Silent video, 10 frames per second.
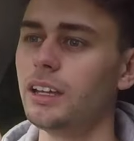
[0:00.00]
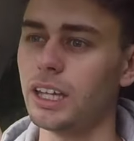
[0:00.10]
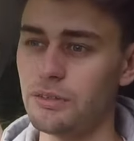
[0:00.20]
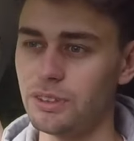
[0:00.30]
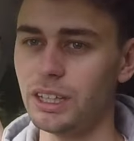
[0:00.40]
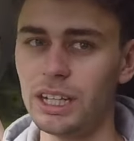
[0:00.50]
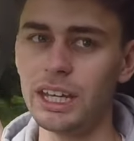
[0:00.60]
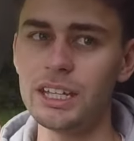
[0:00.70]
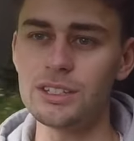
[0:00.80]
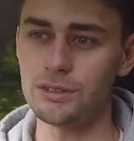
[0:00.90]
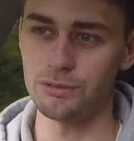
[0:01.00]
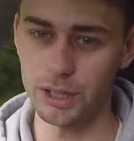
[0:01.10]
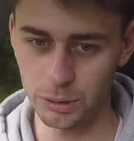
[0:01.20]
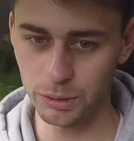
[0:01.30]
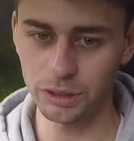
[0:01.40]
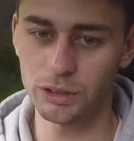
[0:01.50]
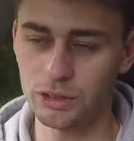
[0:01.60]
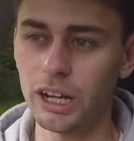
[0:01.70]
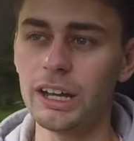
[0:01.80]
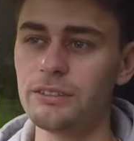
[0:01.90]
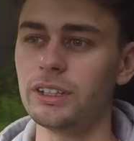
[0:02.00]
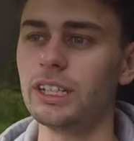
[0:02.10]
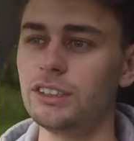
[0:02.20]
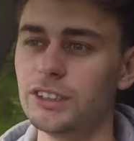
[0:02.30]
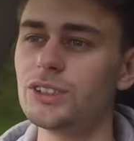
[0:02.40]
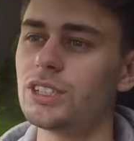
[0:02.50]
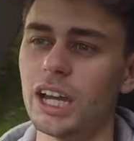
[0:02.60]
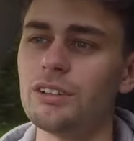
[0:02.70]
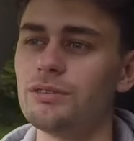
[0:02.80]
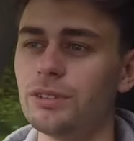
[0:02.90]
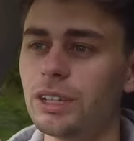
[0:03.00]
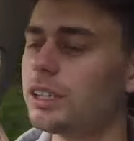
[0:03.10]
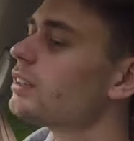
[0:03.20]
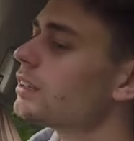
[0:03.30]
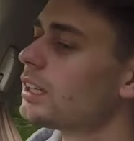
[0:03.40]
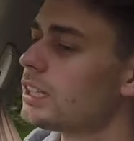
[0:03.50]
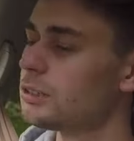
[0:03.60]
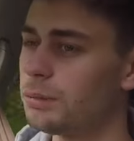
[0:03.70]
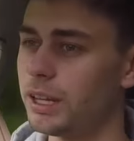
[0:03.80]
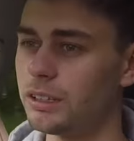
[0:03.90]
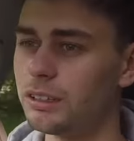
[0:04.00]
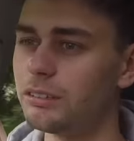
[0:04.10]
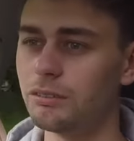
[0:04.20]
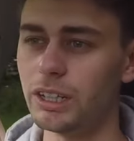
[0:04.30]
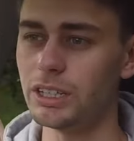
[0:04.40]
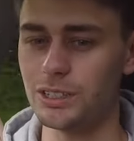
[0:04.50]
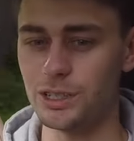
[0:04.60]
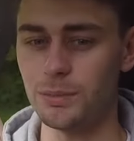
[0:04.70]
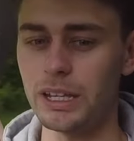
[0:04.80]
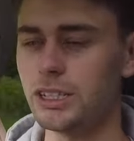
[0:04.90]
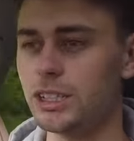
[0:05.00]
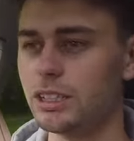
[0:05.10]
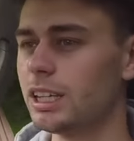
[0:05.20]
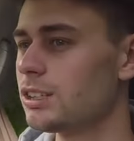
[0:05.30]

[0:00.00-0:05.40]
given that it is a rear wheel drive and it does have fully independent rear suspension.